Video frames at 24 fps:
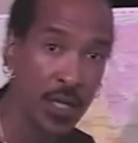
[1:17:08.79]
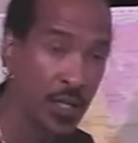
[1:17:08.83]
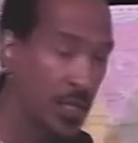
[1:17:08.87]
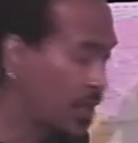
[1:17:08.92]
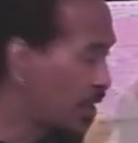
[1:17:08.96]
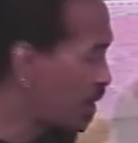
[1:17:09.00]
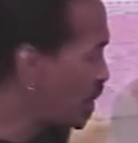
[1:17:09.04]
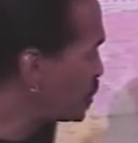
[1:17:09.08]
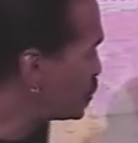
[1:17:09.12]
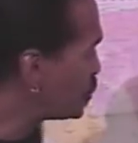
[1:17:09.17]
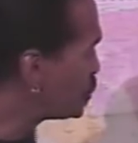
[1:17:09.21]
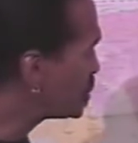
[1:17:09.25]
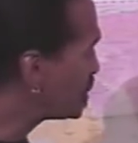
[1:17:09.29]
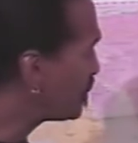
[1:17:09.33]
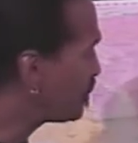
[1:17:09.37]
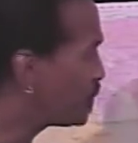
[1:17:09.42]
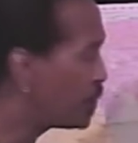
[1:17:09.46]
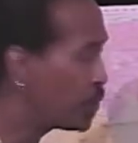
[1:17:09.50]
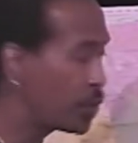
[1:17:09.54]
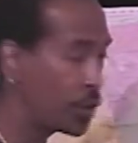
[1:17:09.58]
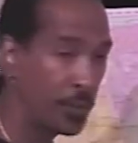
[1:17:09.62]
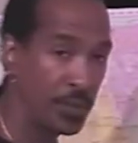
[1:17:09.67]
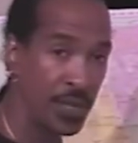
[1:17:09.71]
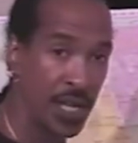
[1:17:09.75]
the countries of
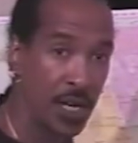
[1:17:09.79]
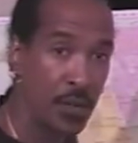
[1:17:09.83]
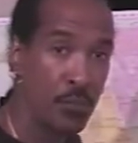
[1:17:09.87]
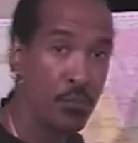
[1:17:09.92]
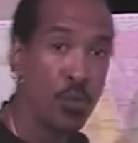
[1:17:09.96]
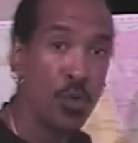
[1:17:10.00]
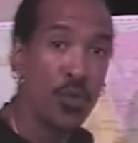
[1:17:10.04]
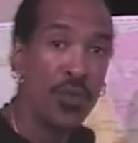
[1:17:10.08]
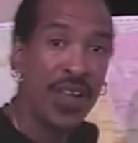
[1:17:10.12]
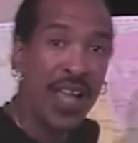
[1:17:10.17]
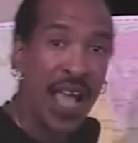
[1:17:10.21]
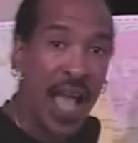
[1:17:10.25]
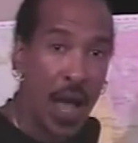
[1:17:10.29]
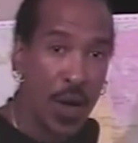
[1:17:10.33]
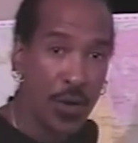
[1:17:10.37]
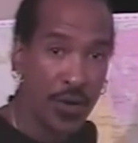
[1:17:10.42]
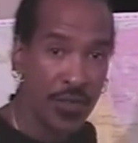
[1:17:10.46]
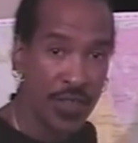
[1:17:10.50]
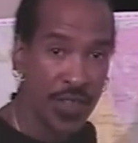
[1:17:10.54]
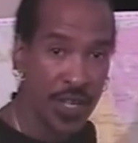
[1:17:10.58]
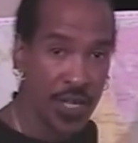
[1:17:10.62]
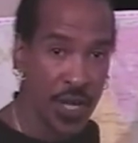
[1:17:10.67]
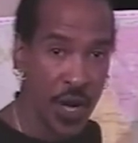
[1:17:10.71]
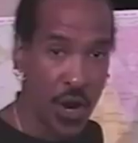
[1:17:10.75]
Europe that are moving out of
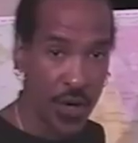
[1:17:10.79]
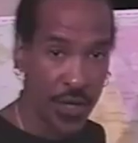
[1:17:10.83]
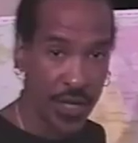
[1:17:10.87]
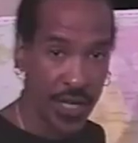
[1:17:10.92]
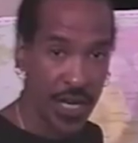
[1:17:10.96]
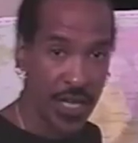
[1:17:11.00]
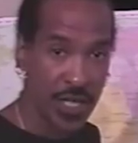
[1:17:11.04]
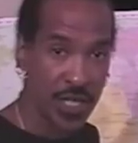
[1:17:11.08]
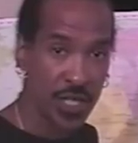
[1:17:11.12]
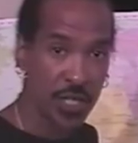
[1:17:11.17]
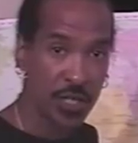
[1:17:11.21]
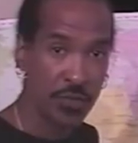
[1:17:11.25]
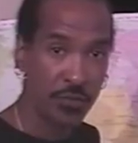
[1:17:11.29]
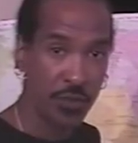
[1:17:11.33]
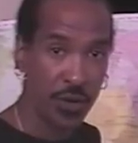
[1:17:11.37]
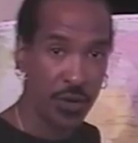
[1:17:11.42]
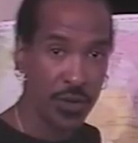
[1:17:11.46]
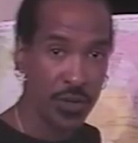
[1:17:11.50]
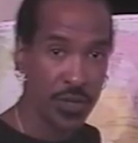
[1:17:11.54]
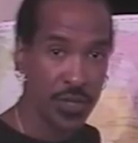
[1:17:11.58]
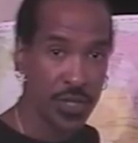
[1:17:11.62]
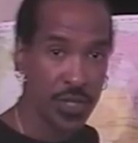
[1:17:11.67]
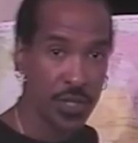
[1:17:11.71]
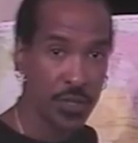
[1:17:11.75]
the Dark Ages
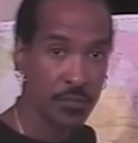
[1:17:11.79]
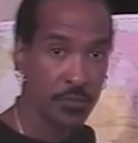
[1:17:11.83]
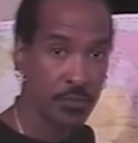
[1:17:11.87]
first?